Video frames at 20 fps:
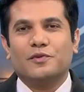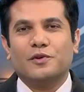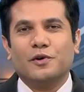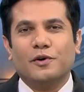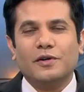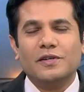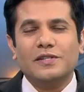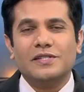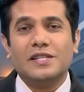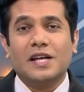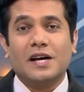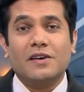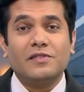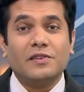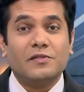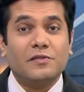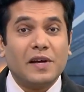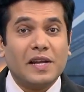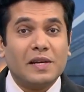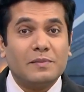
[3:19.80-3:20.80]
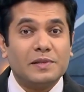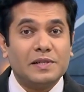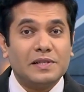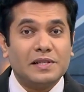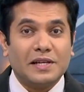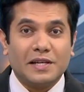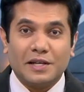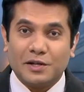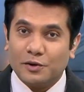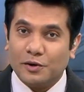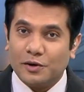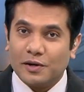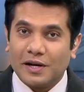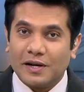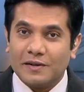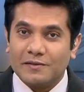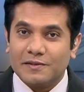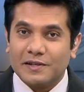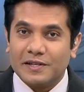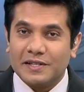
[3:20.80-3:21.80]
WION is now available in your
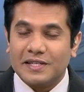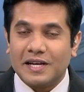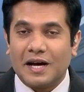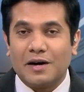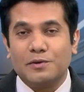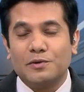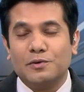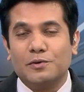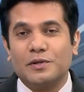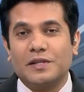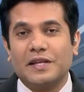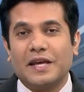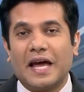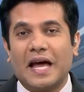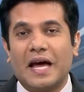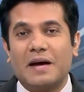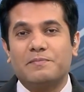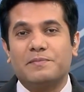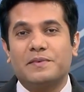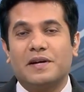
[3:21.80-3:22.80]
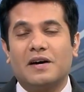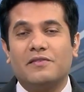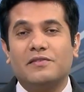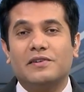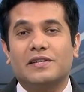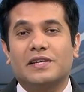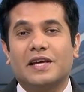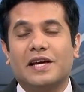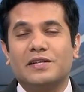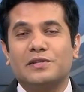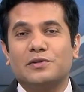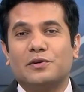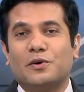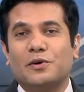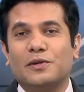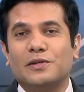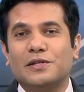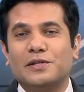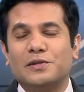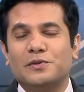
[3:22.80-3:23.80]
country download the app now and get
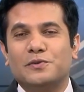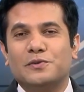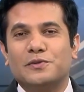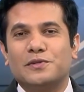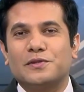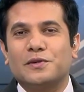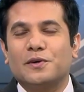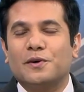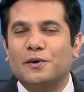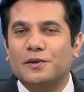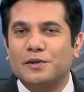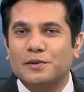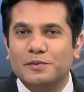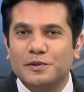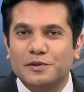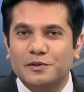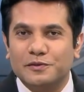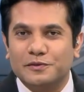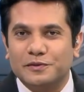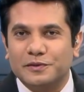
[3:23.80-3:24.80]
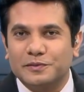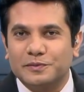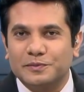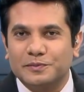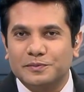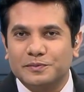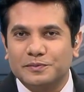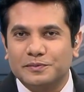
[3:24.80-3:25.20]
all the news on the move